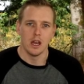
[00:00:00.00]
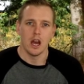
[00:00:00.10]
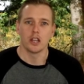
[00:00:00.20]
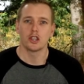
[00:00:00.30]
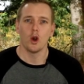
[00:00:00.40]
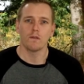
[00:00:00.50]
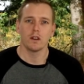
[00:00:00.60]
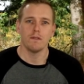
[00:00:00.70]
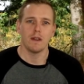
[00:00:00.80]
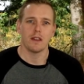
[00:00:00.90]
A show of
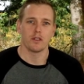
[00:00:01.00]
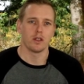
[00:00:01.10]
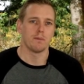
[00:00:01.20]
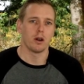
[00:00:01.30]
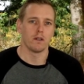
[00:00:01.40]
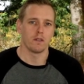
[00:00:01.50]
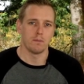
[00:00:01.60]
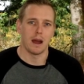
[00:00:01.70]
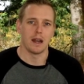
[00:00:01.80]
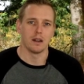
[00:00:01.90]
good faith on the part of the
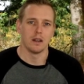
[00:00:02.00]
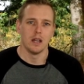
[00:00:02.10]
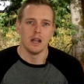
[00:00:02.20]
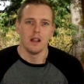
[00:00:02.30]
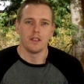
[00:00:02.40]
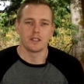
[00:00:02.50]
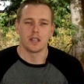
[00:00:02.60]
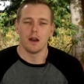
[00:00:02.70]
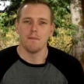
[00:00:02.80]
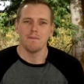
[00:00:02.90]
buyer. The
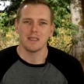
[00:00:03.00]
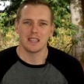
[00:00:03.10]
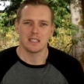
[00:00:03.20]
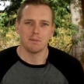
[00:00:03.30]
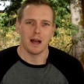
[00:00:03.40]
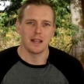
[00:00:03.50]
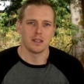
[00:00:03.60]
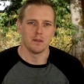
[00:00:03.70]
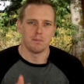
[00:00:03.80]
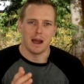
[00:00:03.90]
sum gets applied to
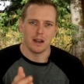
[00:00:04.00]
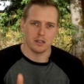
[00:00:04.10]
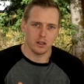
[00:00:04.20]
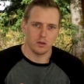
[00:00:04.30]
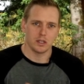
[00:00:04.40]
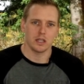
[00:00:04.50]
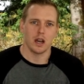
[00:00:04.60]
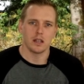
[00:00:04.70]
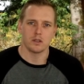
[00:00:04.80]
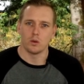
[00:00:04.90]
the buyer's closing
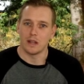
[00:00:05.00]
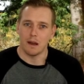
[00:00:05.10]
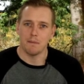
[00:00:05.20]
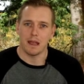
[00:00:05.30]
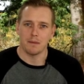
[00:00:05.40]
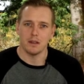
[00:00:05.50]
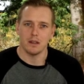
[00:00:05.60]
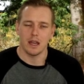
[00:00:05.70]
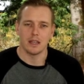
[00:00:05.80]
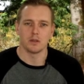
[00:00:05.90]
costs or down payment
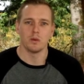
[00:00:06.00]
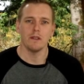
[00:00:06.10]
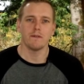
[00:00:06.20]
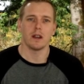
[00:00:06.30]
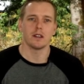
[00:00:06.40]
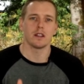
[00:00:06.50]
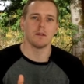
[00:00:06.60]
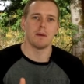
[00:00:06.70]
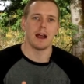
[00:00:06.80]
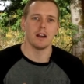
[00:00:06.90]
and is refunded to the
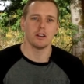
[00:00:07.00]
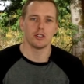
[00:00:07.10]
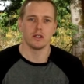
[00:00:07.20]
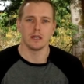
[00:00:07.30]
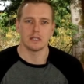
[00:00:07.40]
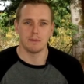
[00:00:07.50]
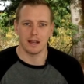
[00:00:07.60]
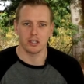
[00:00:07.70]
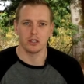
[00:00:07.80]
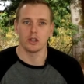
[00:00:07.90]
buyer should the
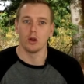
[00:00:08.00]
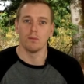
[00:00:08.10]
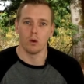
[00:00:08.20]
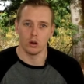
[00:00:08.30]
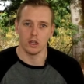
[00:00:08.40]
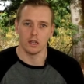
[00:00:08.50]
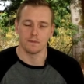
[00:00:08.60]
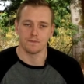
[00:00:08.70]
inspection go poorly.